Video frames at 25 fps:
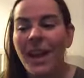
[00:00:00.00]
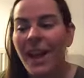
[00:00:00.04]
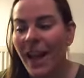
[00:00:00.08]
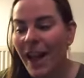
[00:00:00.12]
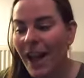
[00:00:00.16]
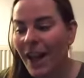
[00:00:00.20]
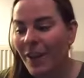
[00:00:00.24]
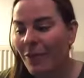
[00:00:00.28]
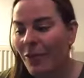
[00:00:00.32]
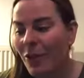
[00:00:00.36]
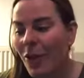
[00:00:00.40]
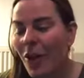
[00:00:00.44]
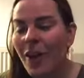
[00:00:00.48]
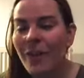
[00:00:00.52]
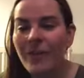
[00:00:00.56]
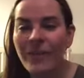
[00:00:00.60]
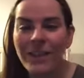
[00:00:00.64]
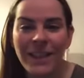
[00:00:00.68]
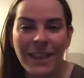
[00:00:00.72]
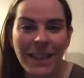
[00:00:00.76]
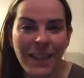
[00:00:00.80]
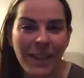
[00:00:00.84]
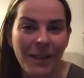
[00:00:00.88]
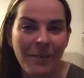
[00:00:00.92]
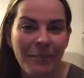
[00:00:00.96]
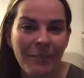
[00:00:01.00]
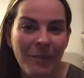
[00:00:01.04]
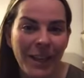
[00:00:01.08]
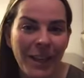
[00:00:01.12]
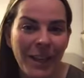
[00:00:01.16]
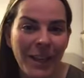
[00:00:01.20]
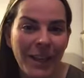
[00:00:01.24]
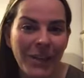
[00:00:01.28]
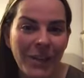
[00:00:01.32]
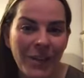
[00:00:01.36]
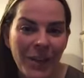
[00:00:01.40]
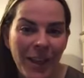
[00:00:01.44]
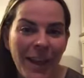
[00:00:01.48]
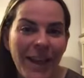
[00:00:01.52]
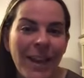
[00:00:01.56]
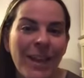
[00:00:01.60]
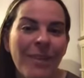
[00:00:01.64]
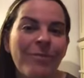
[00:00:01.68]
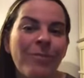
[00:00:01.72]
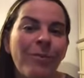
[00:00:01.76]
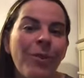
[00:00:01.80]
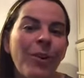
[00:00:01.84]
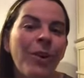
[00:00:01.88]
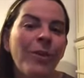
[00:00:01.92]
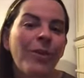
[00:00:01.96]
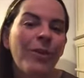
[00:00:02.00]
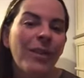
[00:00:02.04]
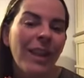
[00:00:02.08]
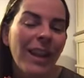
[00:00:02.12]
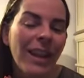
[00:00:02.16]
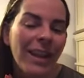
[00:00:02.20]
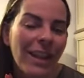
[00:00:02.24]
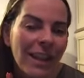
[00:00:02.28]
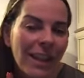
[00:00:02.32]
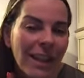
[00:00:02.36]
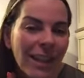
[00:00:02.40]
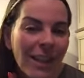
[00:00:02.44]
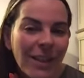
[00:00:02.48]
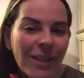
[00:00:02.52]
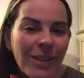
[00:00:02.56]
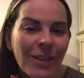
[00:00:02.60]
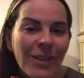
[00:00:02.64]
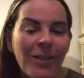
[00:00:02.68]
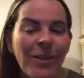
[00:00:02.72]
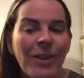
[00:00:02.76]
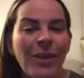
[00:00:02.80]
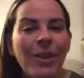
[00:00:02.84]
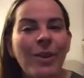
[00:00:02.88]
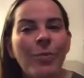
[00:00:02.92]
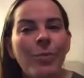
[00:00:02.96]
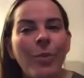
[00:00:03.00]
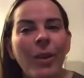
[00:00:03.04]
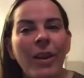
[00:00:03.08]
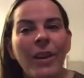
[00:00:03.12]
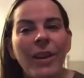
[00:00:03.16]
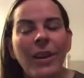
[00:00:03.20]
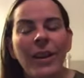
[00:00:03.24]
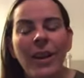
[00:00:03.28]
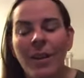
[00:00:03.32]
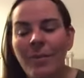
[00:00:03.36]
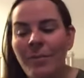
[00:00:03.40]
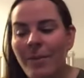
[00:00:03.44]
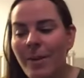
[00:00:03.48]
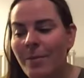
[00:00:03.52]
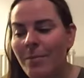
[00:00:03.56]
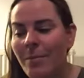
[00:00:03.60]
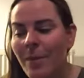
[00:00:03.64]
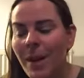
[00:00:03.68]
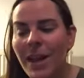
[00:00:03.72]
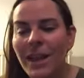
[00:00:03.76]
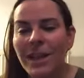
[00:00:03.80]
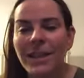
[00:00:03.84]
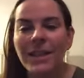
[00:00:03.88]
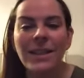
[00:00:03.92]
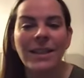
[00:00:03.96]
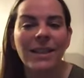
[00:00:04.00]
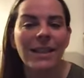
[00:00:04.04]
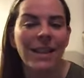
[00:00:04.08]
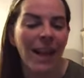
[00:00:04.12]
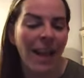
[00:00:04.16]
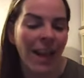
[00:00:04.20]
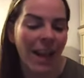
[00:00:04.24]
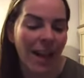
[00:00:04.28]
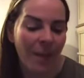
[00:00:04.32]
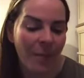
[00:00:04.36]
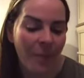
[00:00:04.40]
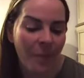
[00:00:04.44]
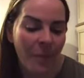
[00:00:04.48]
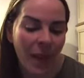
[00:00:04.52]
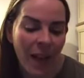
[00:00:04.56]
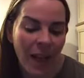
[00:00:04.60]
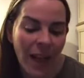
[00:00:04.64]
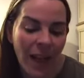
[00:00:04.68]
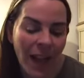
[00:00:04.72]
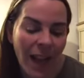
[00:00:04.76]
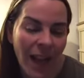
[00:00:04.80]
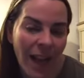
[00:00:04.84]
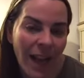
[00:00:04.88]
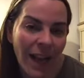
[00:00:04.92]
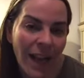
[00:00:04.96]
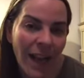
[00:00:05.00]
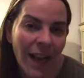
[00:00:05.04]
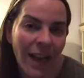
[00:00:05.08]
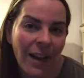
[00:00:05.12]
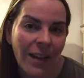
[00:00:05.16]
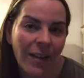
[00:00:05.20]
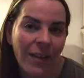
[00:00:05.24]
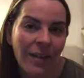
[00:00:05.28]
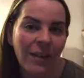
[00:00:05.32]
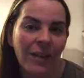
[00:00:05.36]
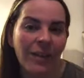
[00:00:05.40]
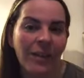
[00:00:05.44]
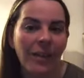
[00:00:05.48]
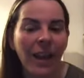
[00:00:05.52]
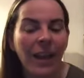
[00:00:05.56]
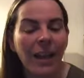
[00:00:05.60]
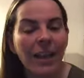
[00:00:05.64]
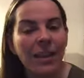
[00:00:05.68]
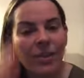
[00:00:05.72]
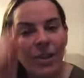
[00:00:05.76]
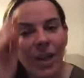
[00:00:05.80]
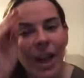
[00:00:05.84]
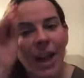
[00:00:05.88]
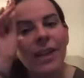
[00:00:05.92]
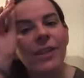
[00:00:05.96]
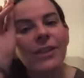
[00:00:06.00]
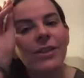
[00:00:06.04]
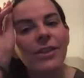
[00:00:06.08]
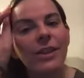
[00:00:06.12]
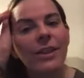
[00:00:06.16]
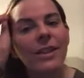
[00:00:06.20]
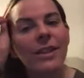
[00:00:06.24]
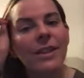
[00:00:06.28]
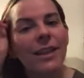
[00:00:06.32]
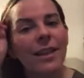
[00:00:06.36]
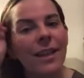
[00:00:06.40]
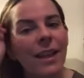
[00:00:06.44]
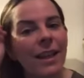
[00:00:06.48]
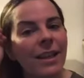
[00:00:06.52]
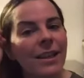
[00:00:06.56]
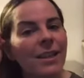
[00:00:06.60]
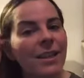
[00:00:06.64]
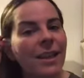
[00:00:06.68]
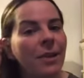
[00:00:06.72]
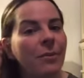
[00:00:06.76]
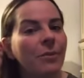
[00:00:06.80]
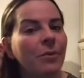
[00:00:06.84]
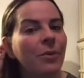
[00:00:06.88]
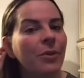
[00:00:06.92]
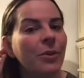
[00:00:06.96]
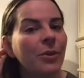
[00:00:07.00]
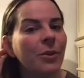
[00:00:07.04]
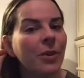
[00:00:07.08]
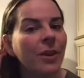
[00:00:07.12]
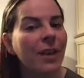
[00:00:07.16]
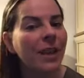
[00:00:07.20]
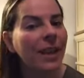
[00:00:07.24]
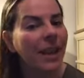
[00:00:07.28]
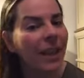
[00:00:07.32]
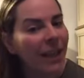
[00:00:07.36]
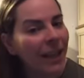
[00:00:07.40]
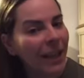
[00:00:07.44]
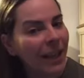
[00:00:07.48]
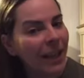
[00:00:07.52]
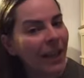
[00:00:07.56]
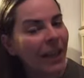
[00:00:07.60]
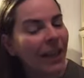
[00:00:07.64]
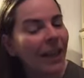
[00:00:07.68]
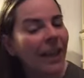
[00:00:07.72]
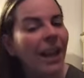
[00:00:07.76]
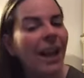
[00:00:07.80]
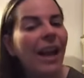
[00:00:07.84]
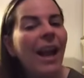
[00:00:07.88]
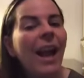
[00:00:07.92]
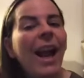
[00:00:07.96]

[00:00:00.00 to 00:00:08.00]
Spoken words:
I will obviously be sharing more within this group in the coming months, and any other like challenges and things I will do in here,